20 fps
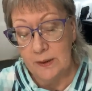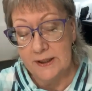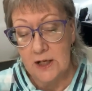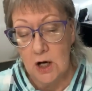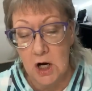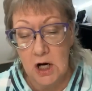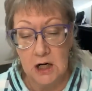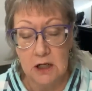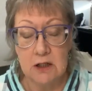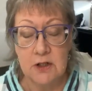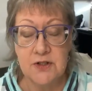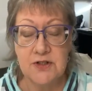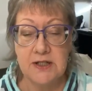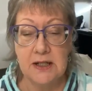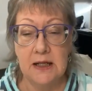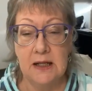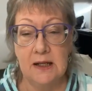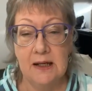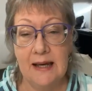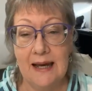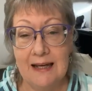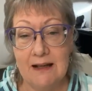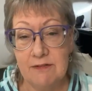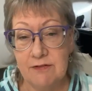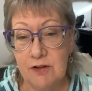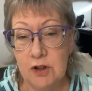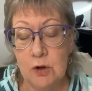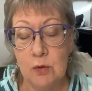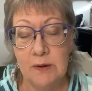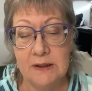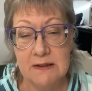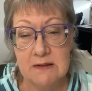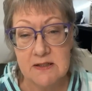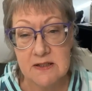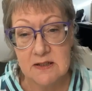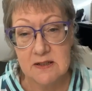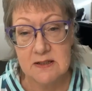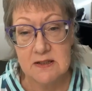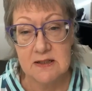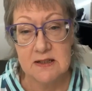we are seeing a few
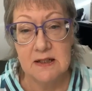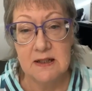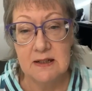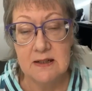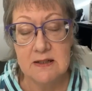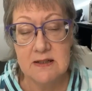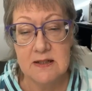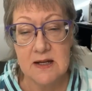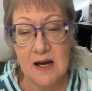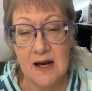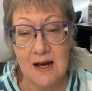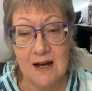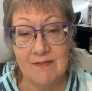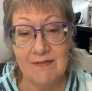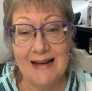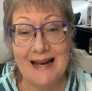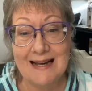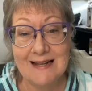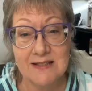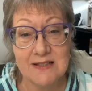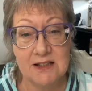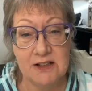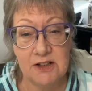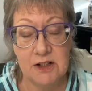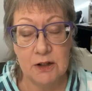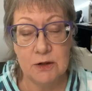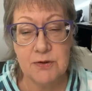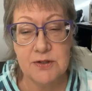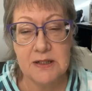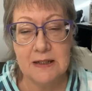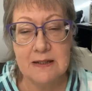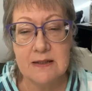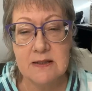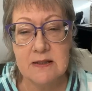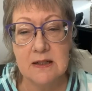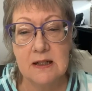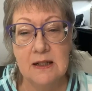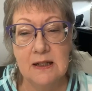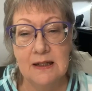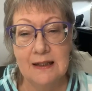instances of
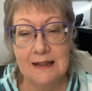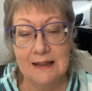acidosis